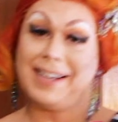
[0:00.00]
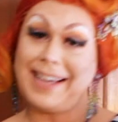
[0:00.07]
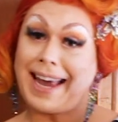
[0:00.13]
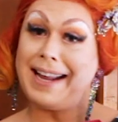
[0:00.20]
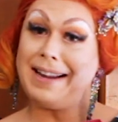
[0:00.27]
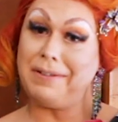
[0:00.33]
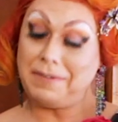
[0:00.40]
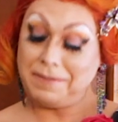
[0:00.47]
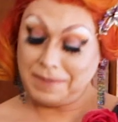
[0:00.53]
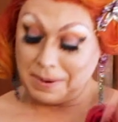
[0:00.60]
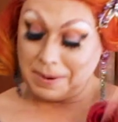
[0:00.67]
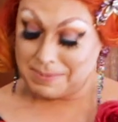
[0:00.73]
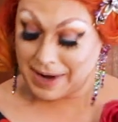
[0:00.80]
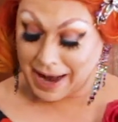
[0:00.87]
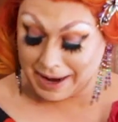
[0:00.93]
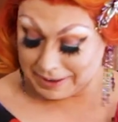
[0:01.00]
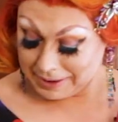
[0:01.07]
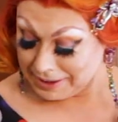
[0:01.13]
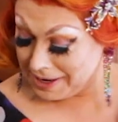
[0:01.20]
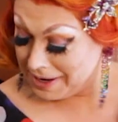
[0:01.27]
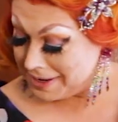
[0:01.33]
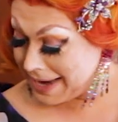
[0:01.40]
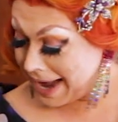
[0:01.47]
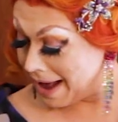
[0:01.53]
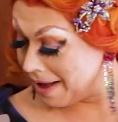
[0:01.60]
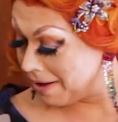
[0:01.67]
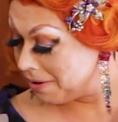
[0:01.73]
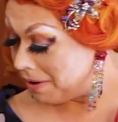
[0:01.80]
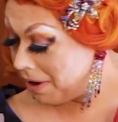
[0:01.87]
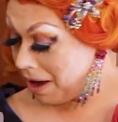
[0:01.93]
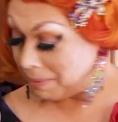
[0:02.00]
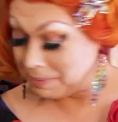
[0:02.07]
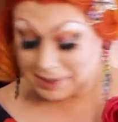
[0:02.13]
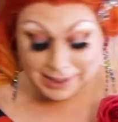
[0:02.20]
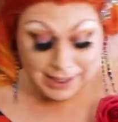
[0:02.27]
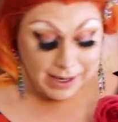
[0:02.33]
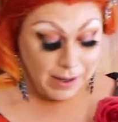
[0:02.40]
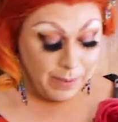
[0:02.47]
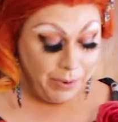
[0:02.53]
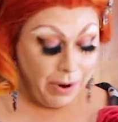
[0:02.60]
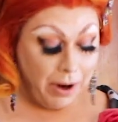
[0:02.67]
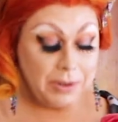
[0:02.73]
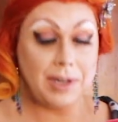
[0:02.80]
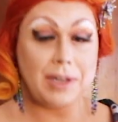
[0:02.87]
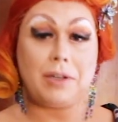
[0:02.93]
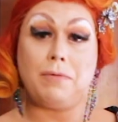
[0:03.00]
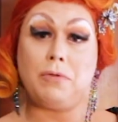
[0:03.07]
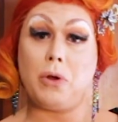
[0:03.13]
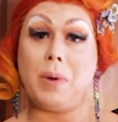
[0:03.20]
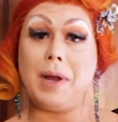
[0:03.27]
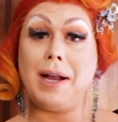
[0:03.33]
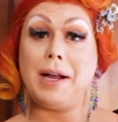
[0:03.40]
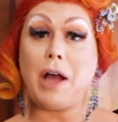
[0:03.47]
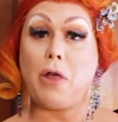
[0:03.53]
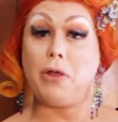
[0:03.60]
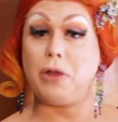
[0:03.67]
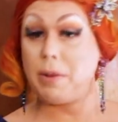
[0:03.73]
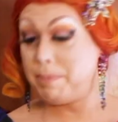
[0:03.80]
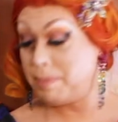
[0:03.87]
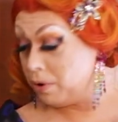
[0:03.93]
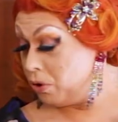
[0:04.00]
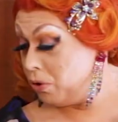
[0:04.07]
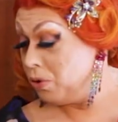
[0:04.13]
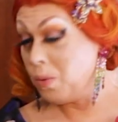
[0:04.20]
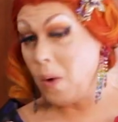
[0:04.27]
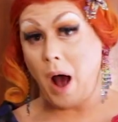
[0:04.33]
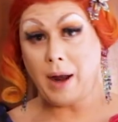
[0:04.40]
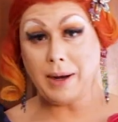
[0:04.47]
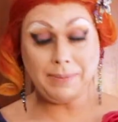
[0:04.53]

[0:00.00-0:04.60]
get your little thumbnail. Now I'm still in the process of doing the blue one.